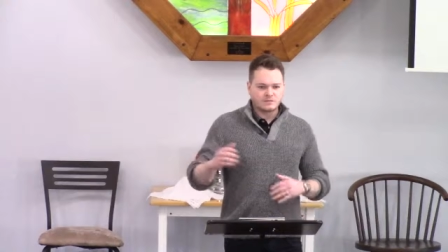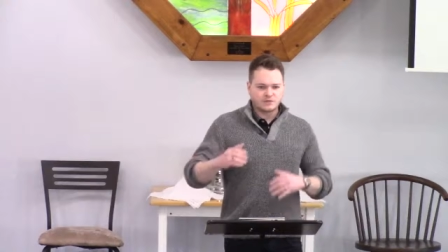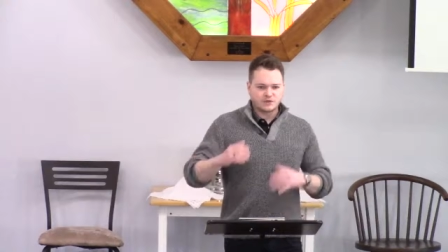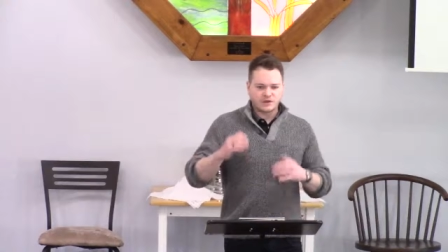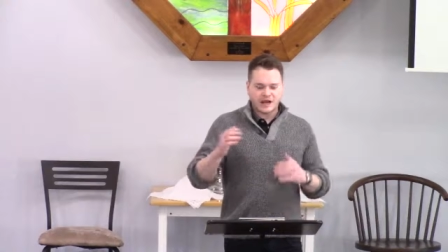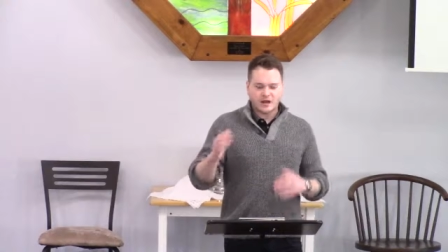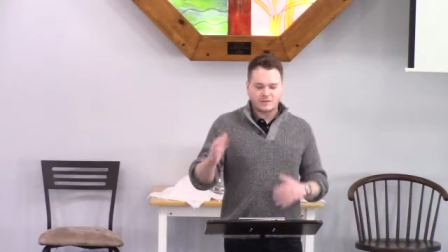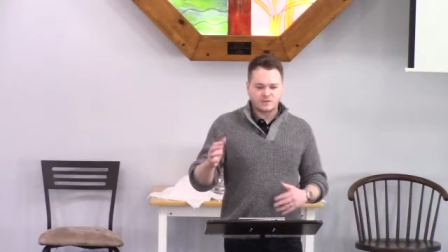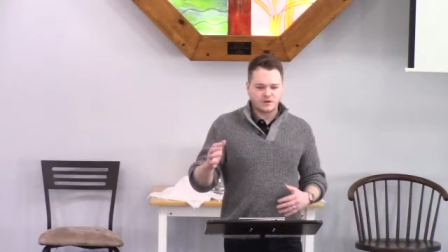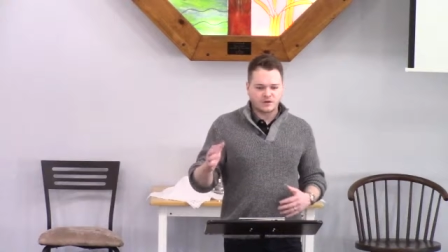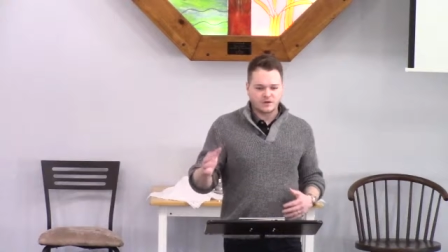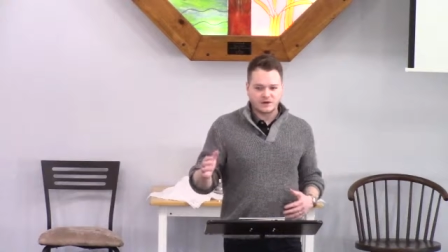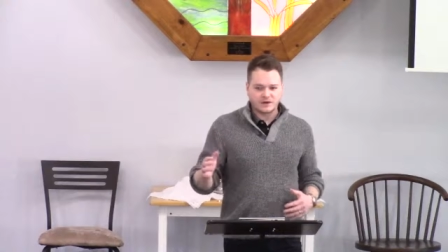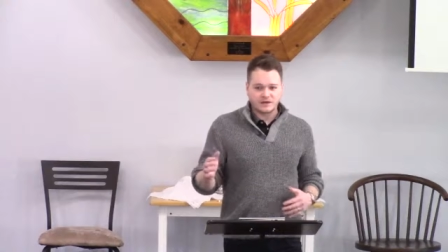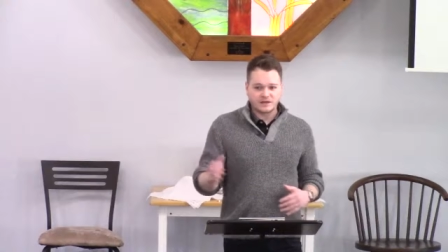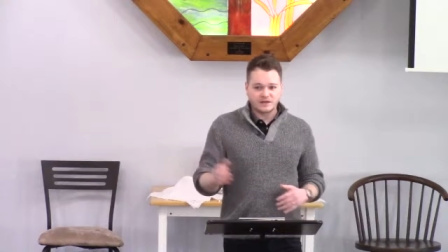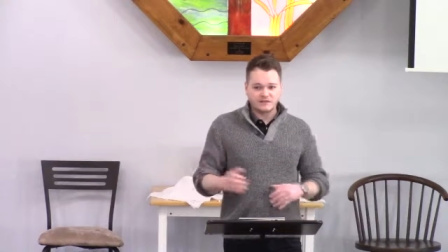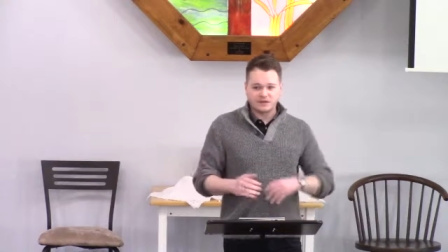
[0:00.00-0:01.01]
chapter
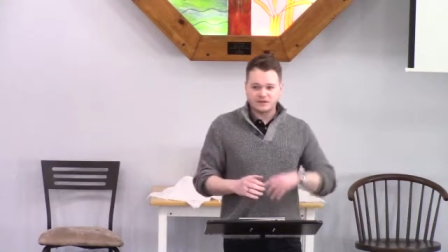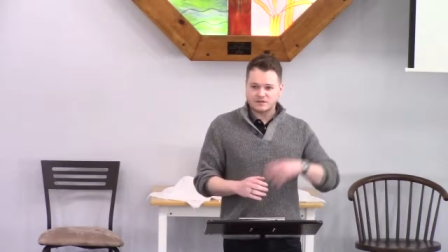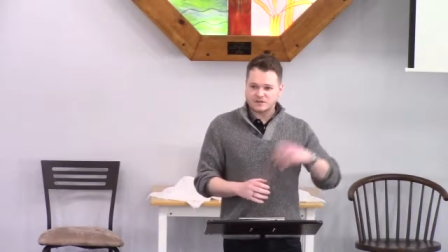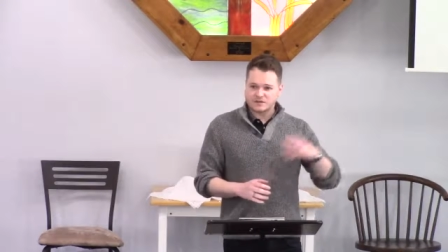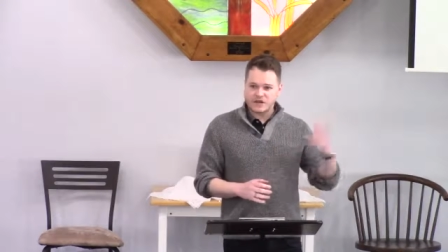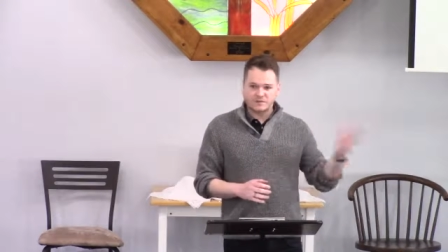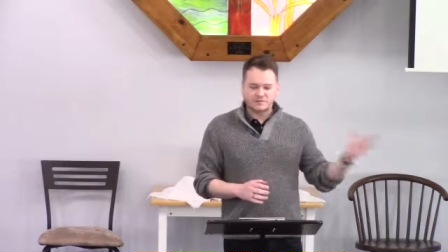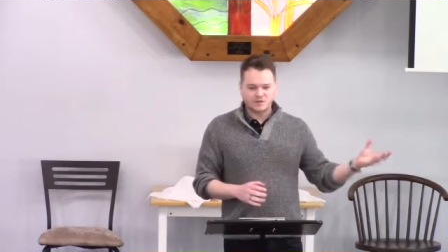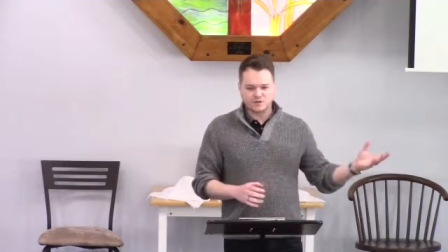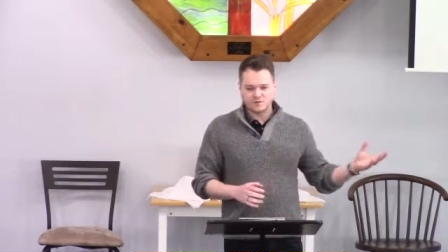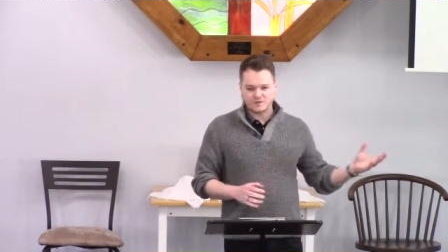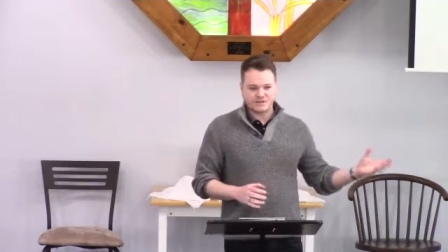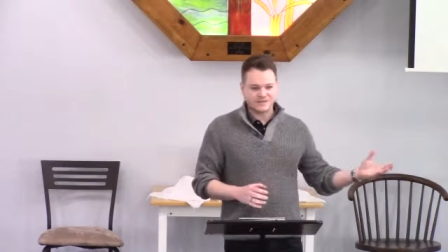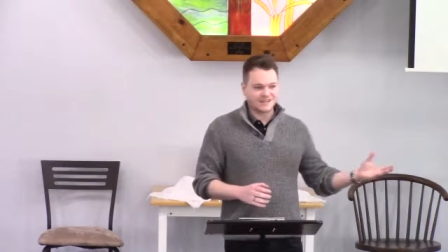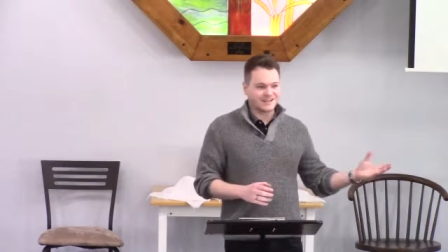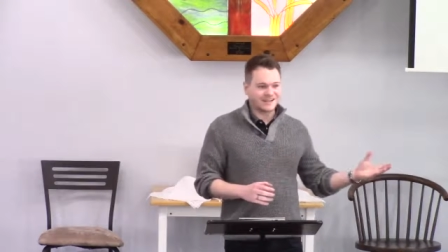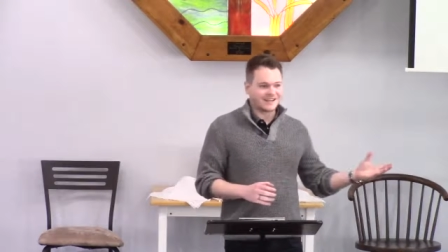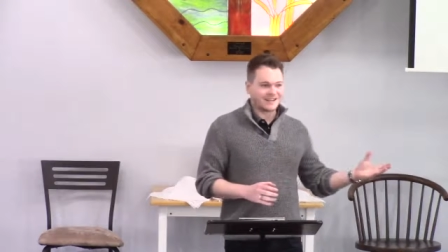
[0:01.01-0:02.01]
and even the chapters
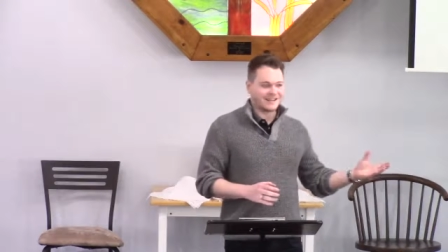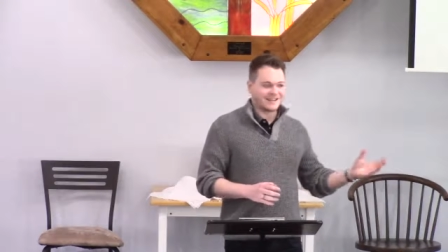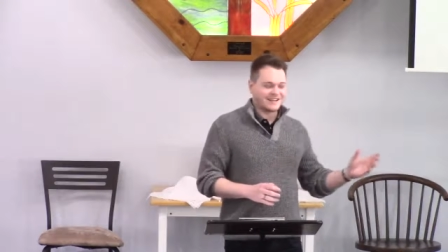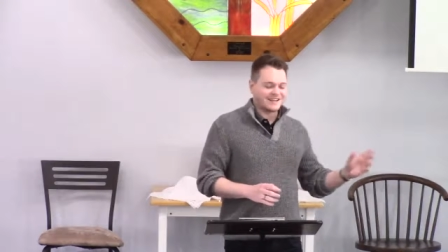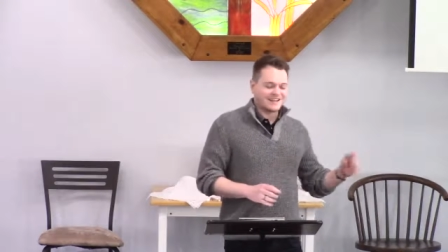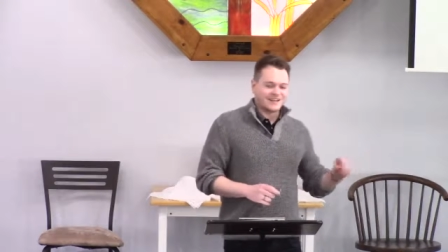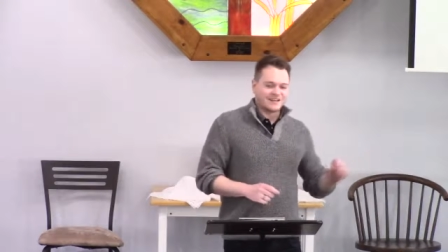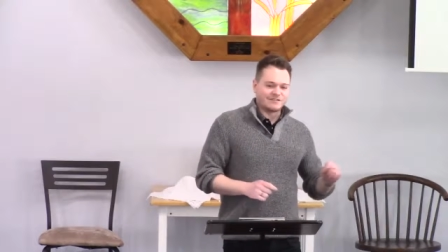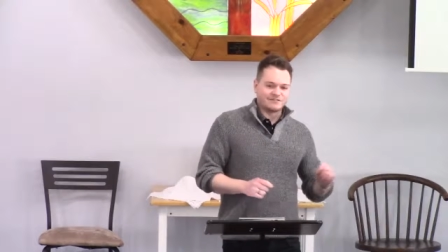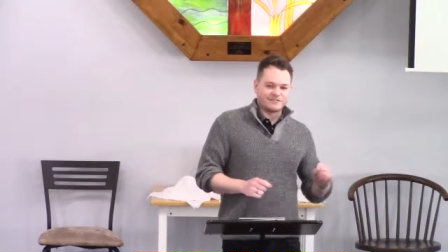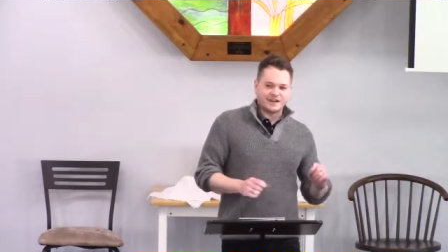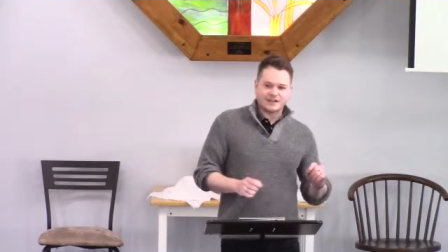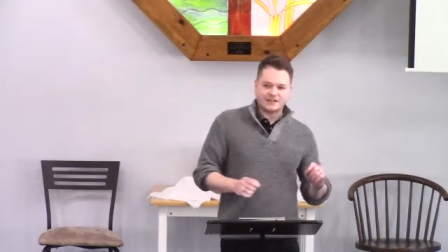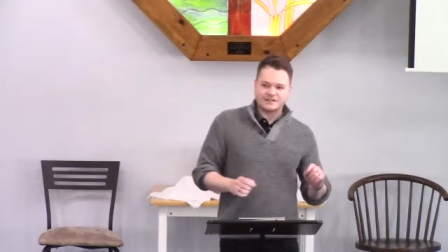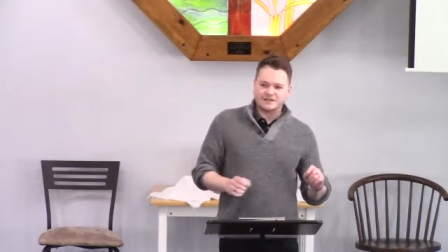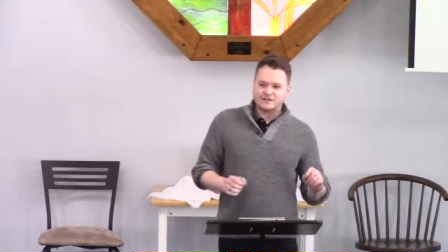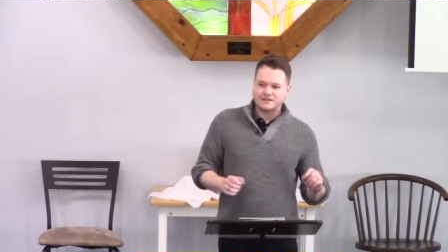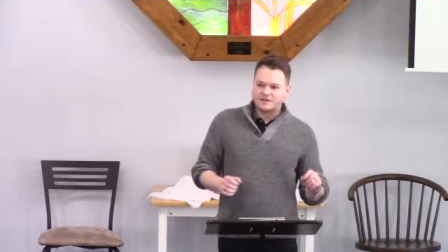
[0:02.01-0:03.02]
preceding it. In
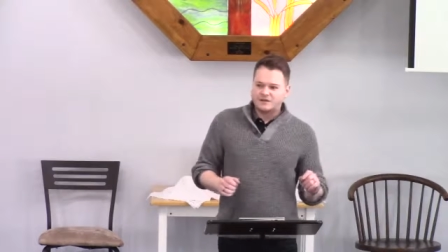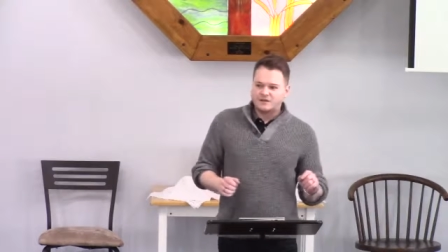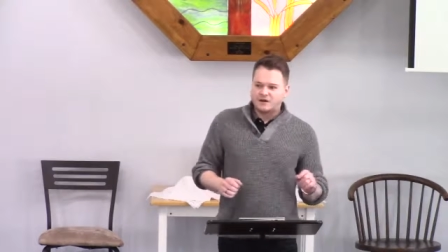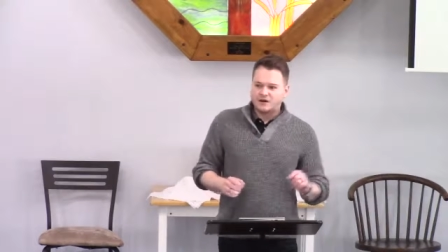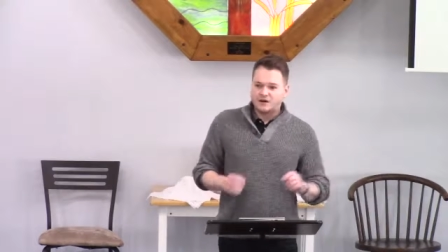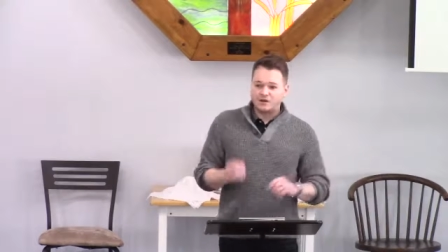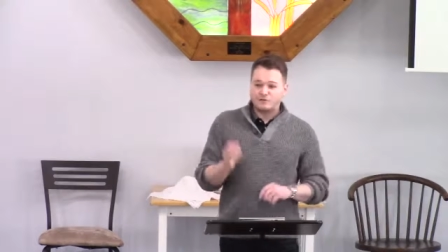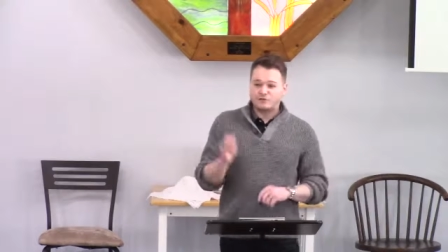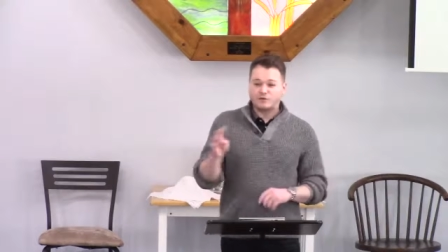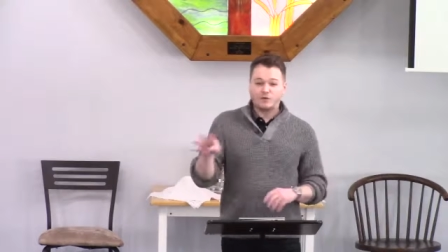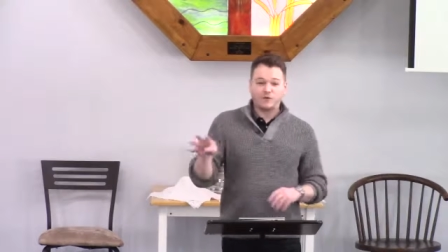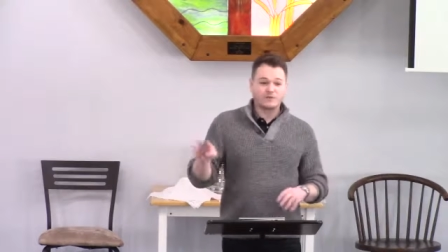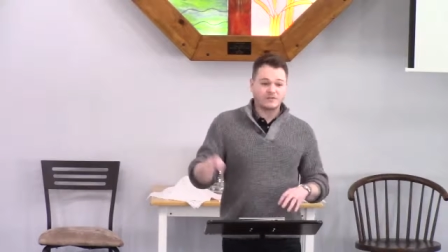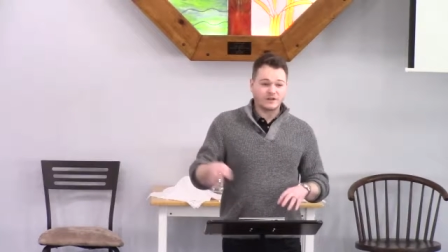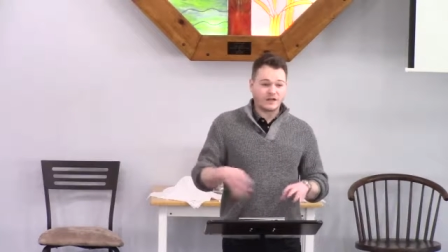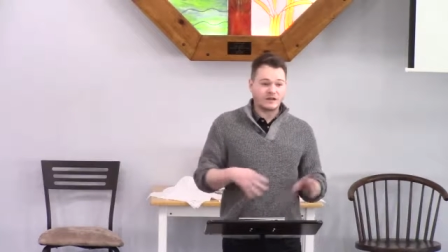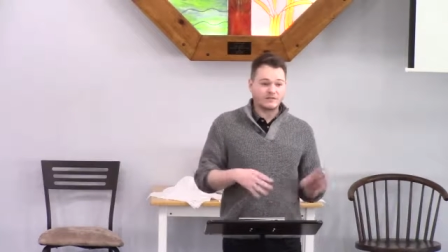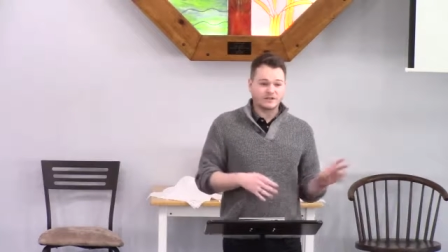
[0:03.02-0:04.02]
fact, all four
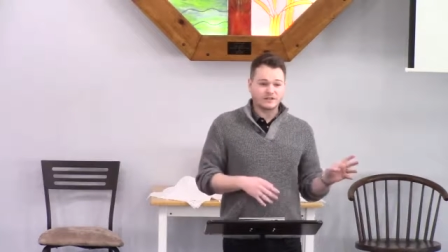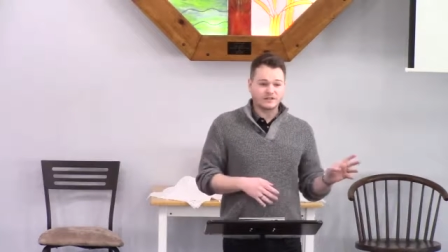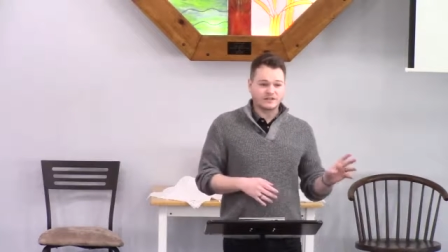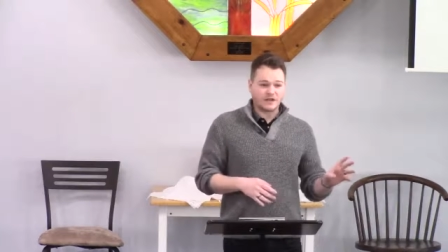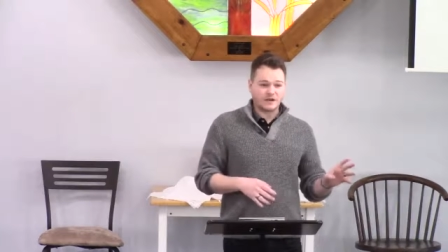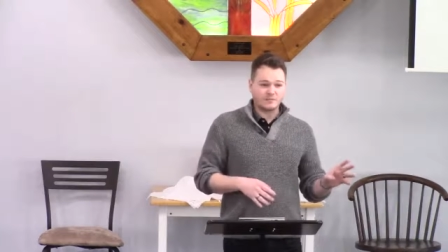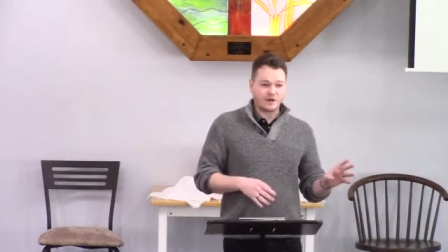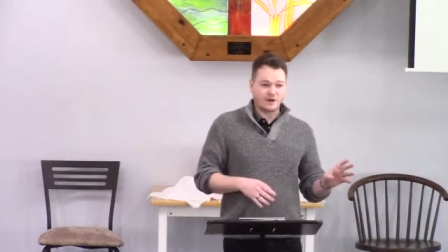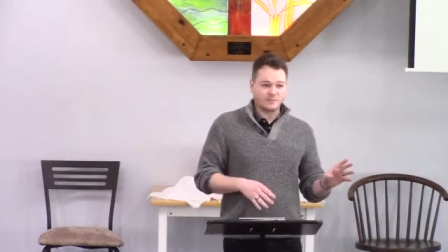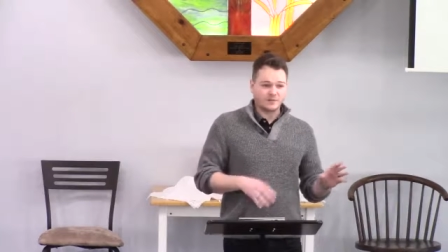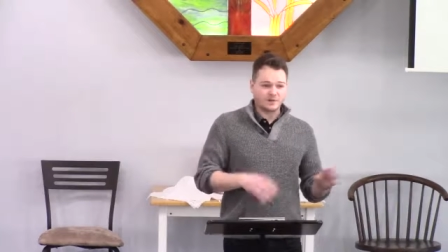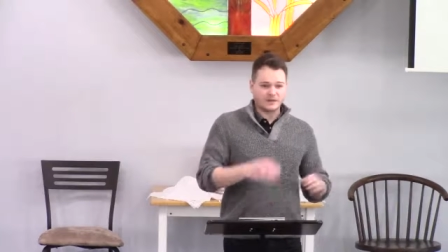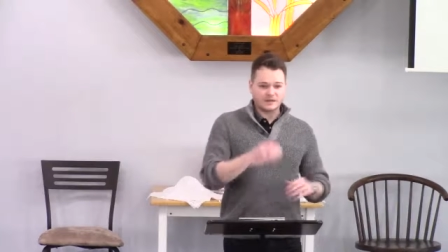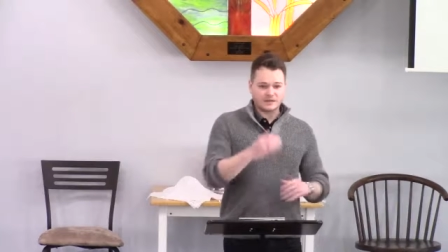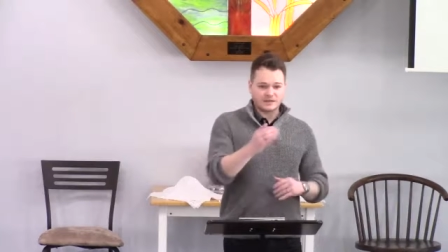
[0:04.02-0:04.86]
of the covenants come up in